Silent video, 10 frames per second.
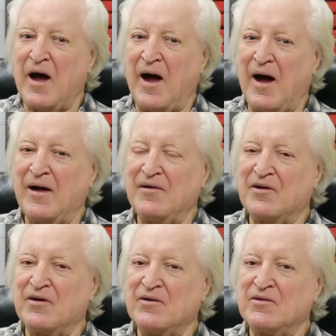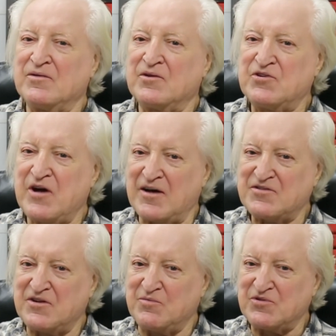and the
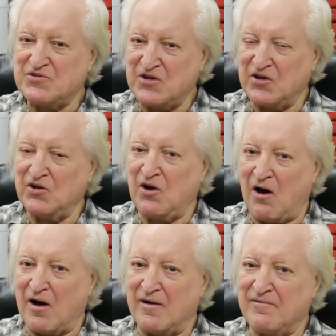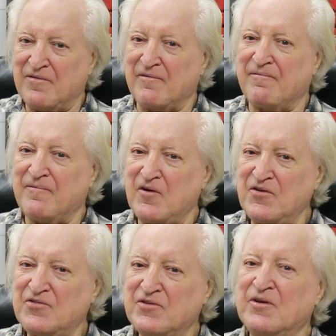chassis was still live, the
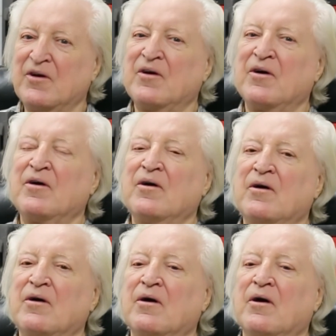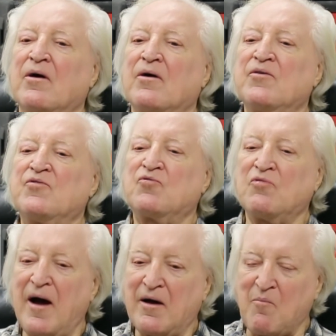first
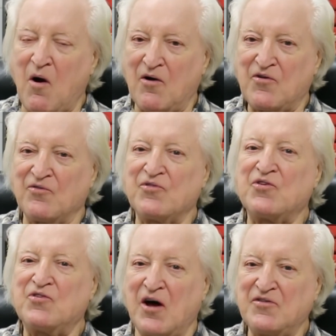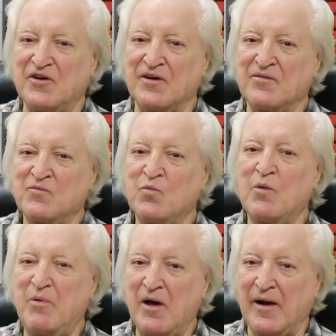track marshal to touch it
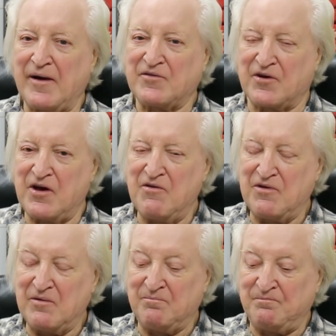would be electrocuted.